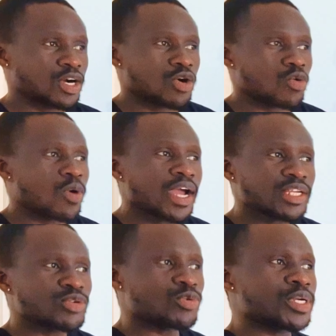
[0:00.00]
Why
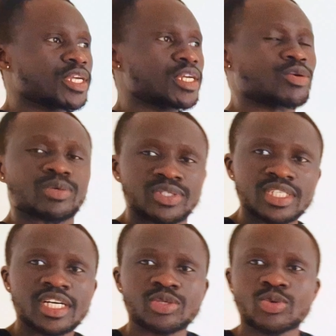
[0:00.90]
do we
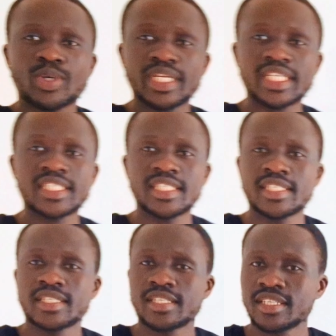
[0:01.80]
consider to connect
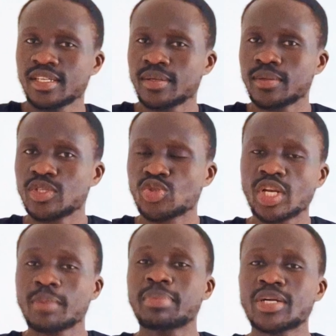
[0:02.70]

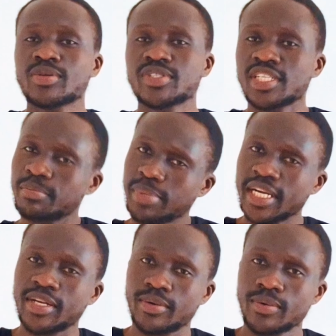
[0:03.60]
solar panels in
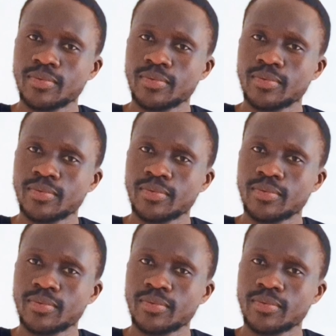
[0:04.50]
parallel?